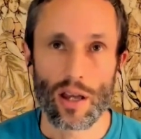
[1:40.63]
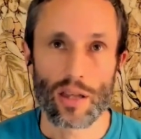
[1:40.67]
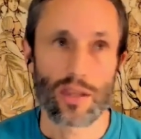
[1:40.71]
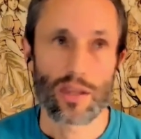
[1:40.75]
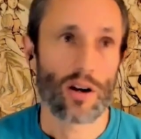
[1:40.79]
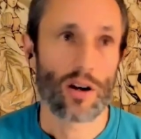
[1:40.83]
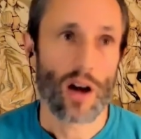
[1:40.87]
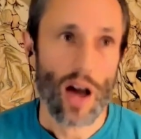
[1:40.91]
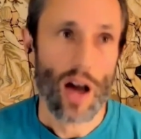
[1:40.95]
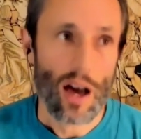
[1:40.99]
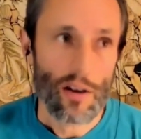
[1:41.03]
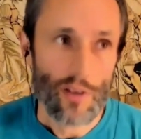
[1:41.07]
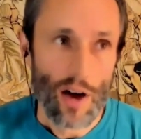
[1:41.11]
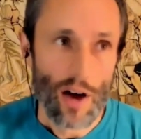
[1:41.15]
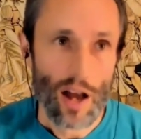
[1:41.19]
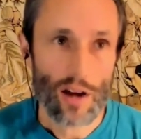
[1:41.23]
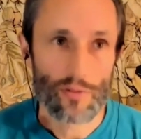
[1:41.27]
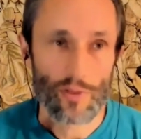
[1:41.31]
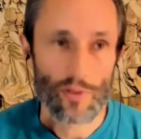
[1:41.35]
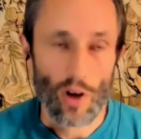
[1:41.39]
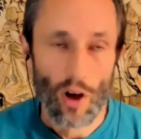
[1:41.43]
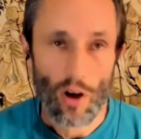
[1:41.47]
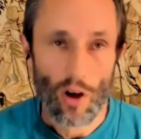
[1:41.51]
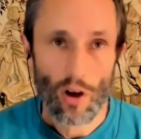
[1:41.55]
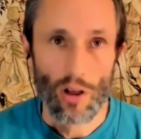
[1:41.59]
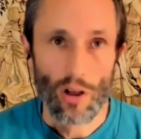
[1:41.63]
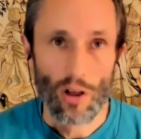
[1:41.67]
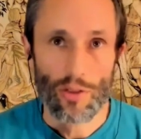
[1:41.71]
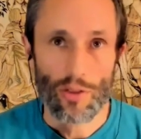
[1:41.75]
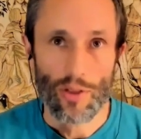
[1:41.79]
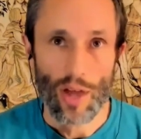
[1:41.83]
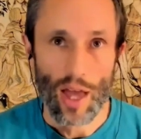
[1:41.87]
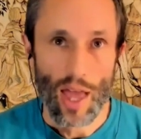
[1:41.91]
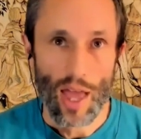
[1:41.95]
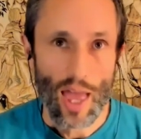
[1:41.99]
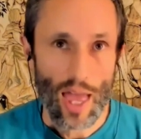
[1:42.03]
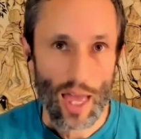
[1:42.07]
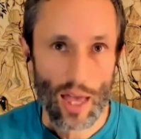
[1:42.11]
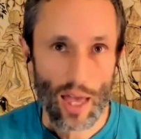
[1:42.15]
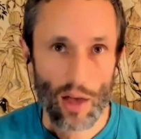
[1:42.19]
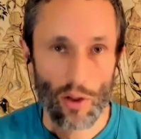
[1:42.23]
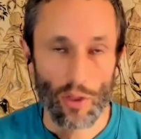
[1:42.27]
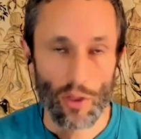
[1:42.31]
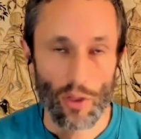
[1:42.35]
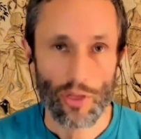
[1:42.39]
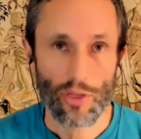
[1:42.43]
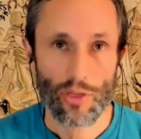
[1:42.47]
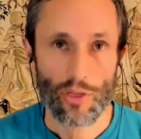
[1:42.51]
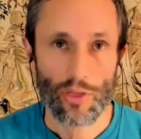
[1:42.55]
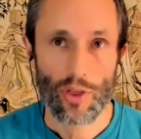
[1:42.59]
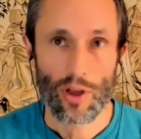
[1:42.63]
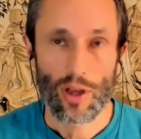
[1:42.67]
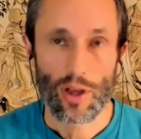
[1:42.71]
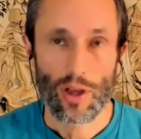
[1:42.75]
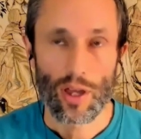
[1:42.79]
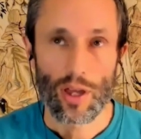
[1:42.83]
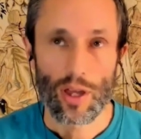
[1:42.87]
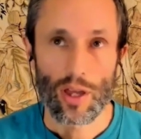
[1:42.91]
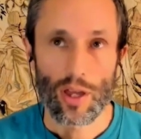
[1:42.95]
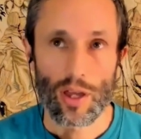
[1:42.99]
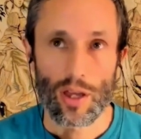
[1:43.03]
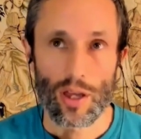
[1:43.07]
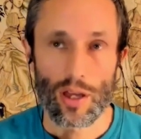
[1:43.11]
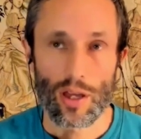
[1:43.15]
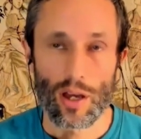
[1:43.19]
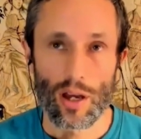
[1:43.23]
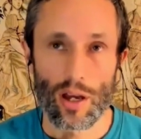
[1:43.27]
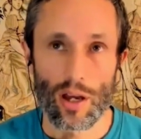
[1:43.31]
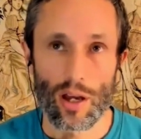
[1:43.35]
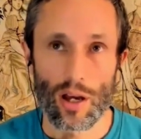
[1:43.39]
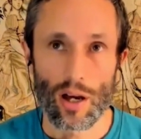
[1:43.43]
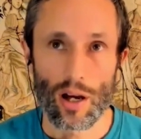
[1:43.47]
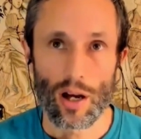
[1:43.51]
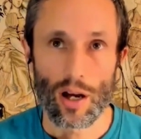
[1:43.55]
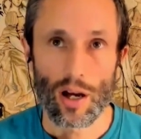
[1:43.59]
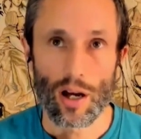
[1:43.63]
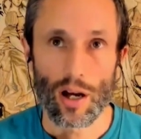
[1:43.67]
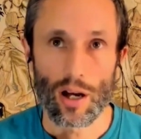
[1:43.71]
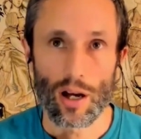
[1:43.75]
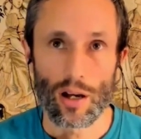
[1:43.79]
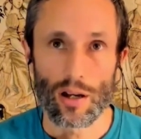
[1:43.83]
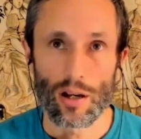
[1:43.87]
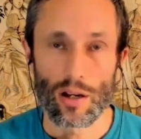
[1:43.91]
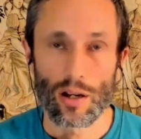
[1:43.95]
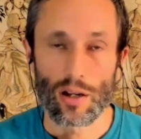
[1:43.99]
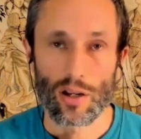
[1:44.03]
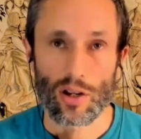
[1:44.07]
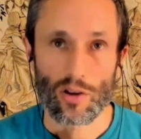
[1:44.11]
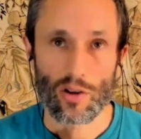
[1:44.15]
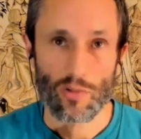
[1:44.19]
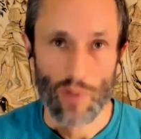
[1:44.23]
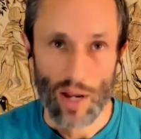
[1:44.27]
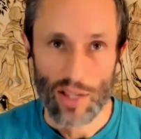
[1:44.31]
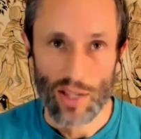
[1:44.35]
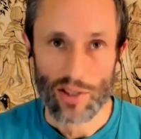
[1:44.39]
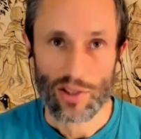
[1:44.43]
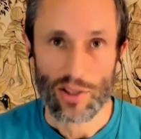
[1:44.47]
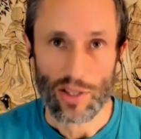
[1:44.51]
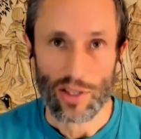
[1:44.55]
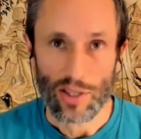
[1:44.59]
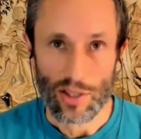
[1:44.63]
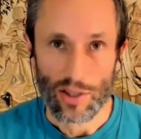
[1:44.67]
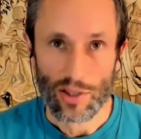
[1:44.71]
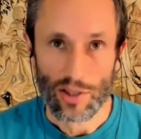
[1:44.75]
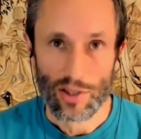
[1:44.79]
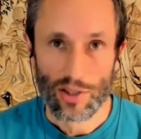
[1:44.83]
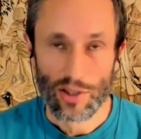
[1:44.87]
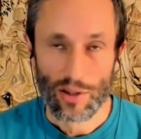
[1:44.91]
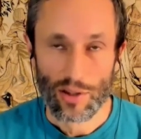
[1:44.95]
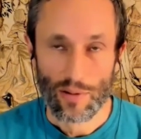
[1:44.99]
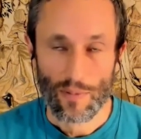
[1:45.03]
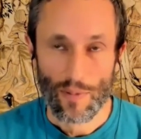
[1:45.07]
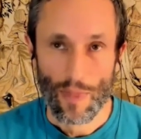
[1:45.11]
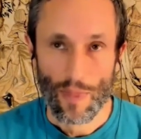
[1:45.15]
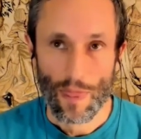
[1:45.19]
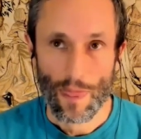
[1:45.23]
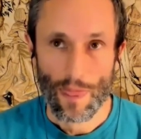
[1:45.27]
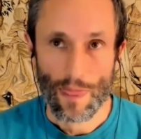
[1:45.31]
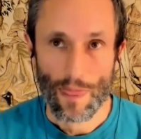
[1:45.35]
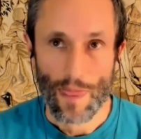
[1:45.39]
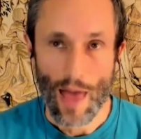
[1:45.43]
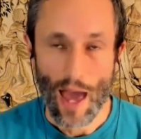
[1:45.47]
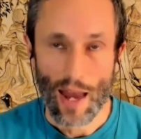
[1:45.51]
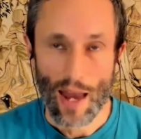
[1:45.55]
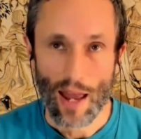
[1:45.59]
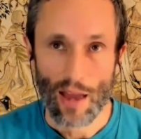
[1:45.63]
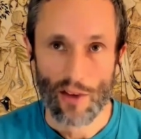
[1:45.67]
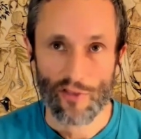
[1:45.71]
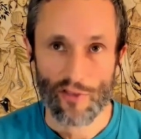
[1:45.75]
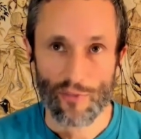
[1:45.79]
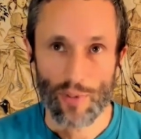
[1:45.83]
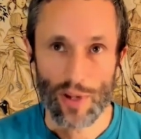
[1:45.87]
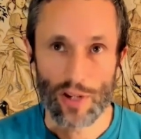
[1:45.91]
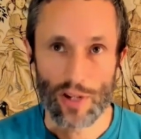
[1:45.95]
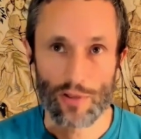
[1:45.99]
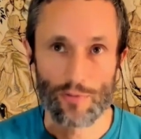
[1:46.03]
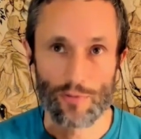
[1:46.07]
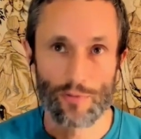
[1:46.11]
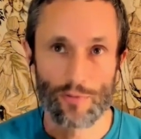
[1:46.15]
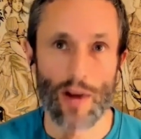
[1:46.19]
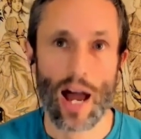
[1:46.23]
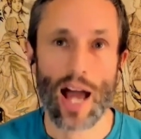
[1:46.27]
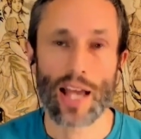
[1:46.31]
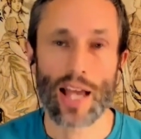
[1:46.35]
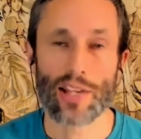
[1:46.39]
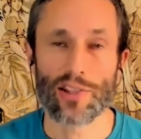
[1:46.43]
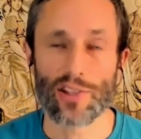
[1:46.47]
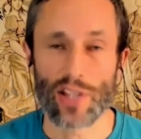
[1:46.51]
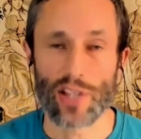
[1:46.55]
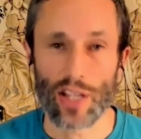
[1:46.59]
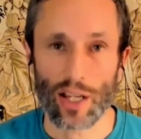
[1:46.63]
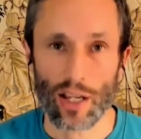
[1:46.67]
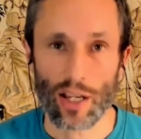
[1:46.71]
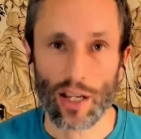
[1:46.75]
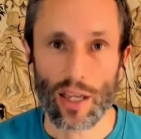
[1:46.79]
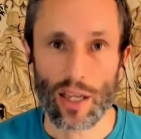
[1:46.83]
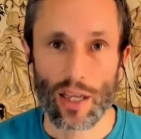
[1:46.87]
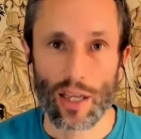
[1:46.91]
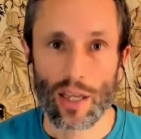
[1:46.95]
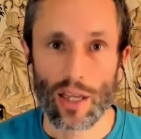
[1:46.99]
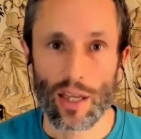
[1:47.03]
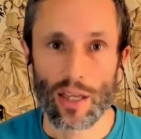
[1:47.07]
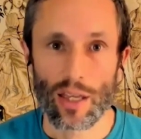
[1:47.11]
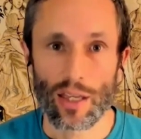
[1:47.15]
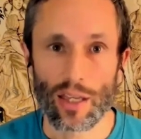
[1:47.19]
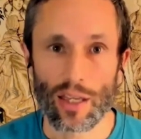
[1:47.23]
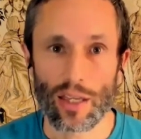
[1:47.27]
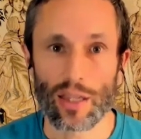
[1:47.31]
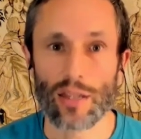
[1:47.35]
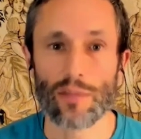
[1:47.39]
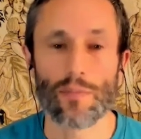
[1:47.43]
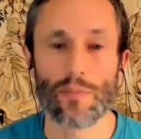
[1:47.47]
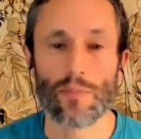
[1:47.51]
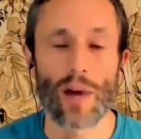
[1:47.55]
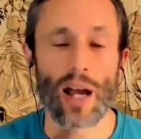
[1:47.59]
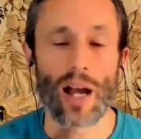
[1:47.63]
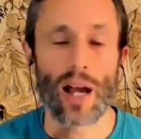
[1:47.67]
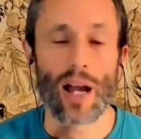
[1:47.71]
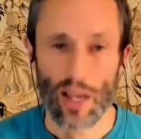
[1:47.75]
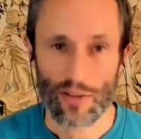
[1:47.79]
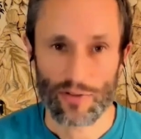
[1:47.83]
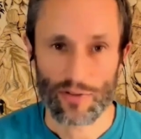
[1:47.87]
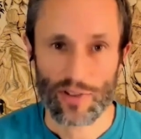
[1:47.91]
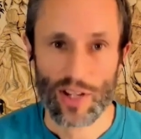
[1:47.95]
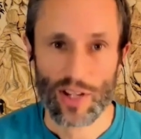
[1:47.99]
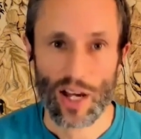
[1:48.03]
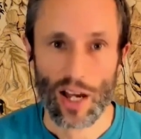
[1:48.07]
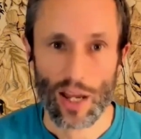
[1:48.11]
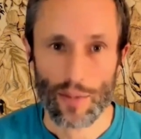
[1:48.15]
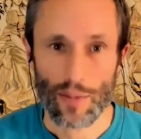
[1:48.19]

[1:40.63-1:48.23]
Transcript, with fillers: you know, out of all the health uh, crises that have been rising in my lifetime,